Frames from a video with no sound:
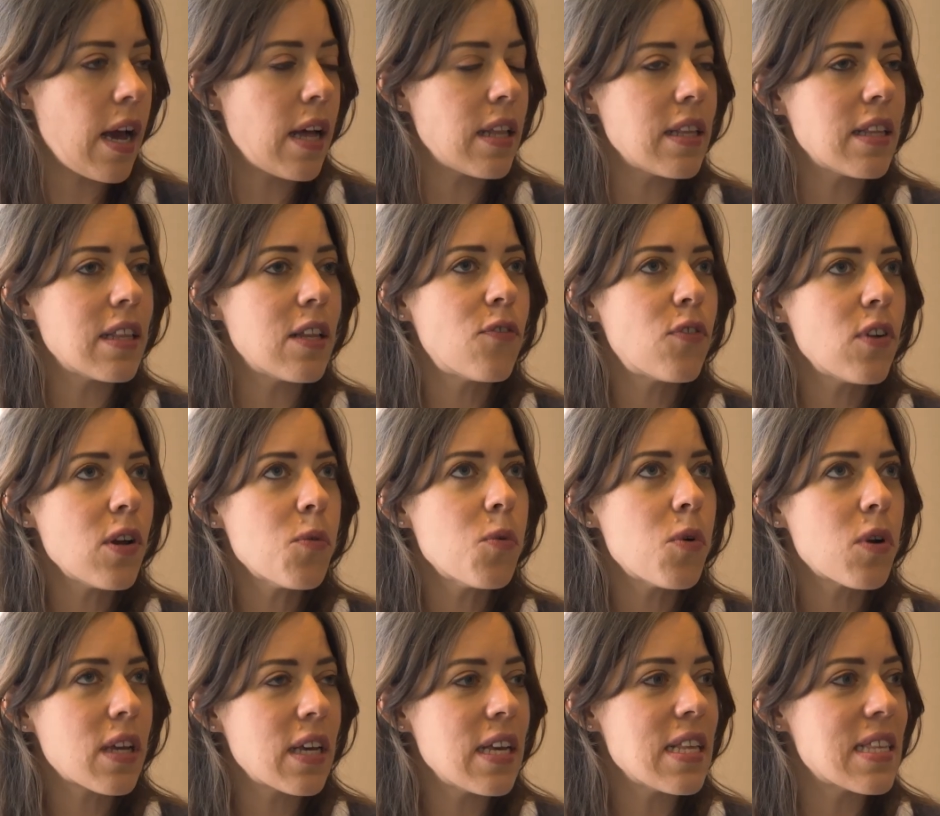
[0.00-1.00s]
And the
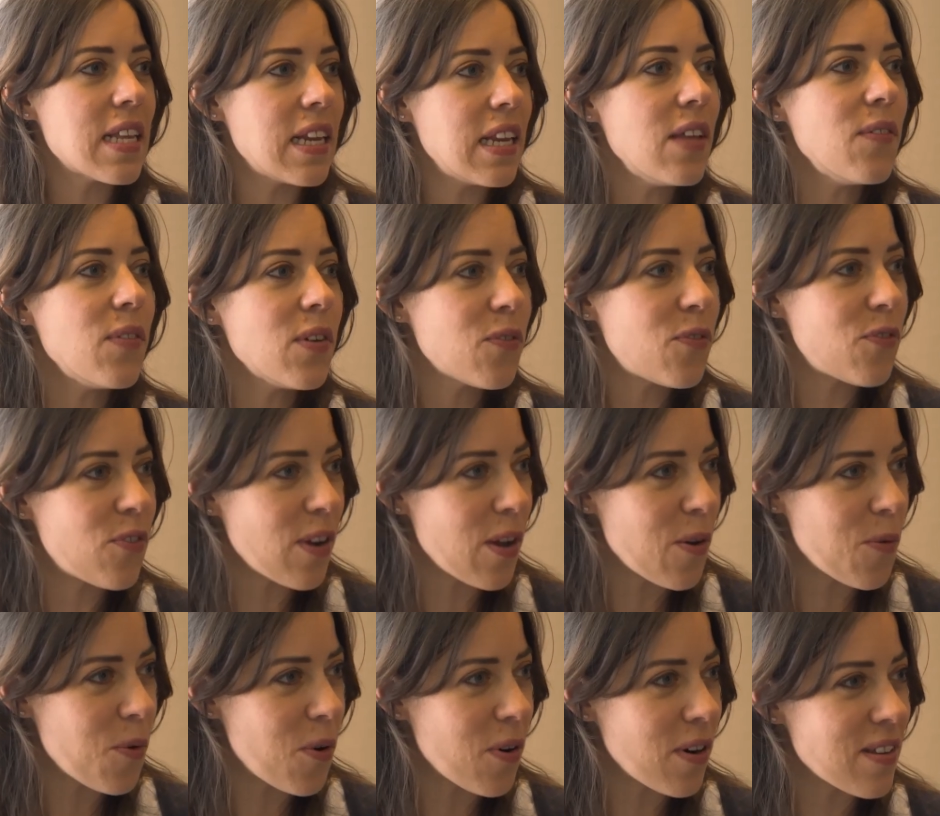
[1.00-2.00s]
framework is a living
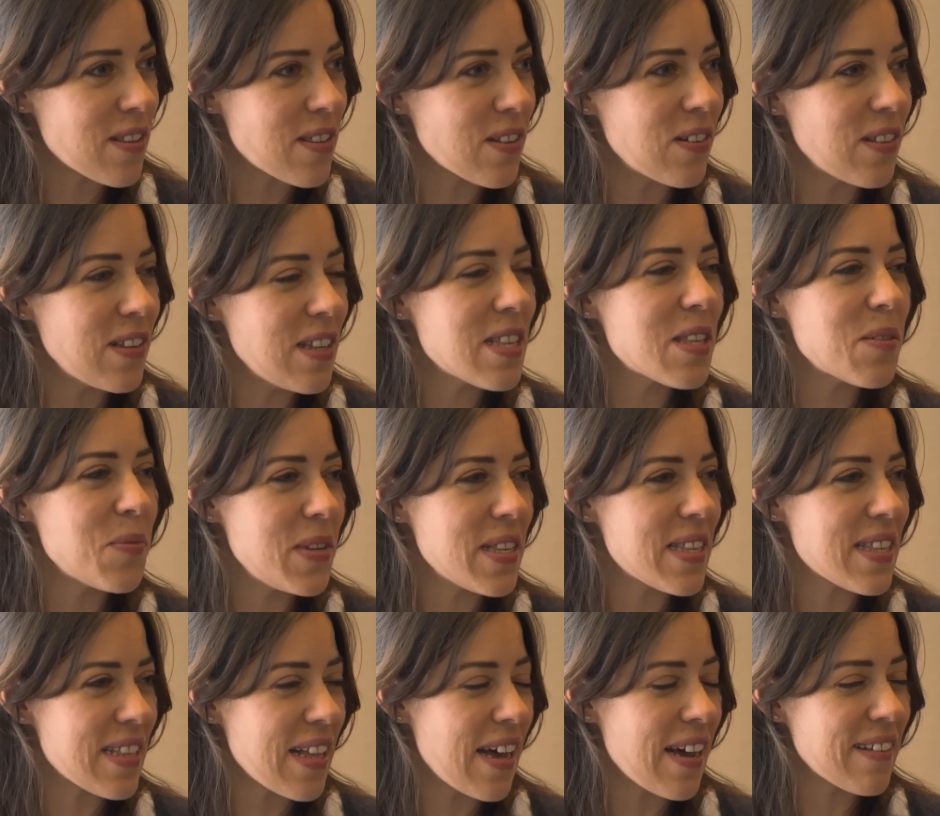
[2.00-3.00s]
framework, so this
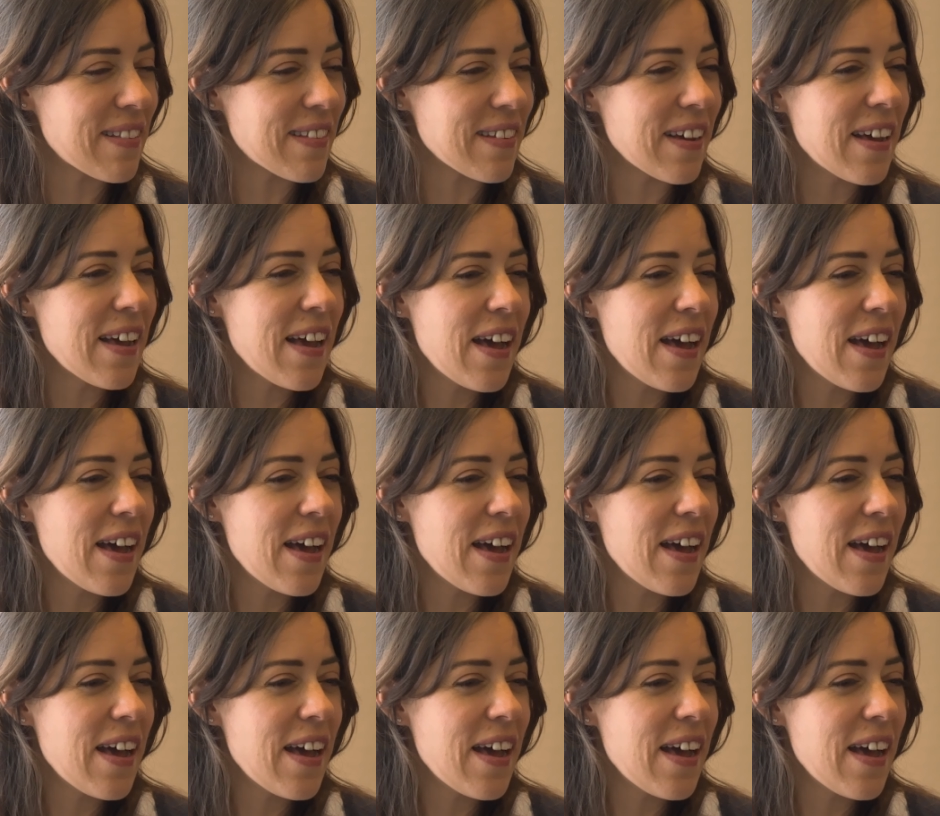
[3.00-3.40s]
means that